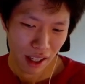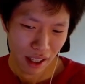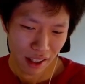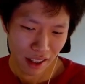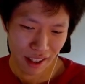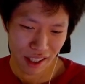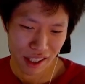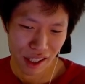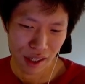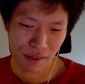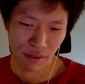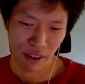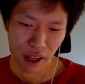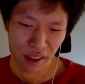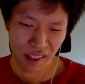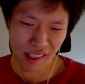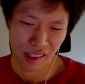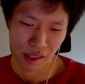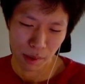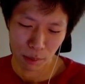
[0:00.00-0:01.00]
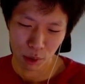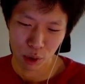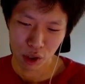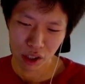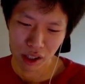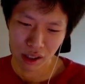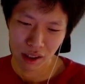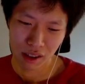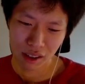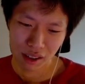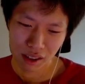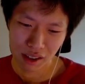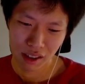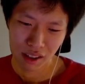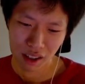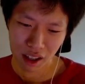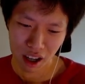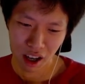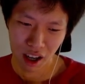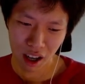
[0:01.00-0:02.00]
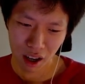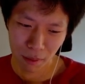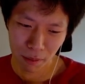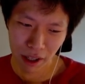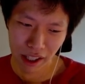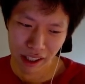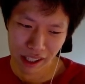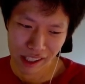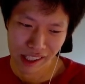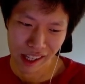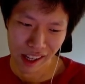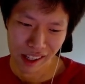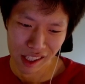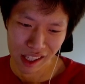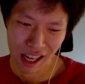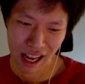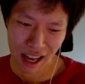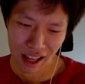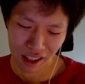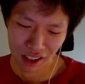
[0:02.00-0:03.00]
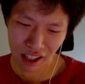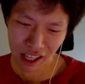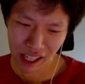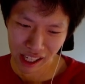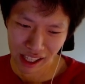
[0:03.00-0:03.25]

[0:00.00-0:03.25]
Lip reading: this is very similar. In the sense that like